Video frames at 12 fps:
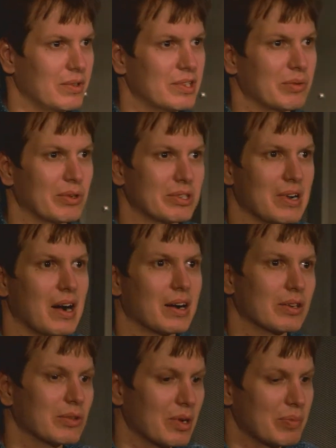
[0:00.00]
Which was
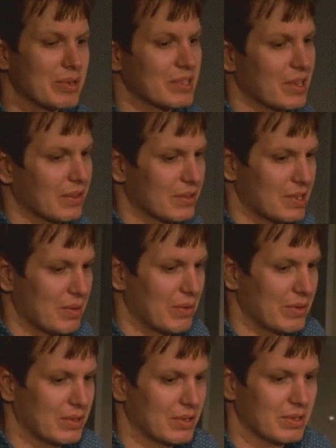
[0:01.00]
hard to represent in some
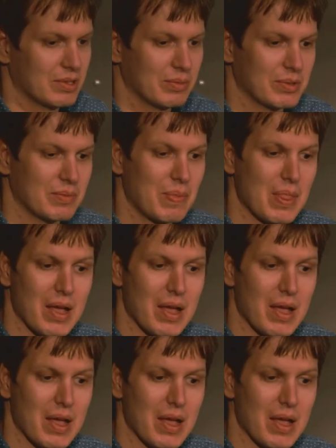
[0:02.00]
of the systems.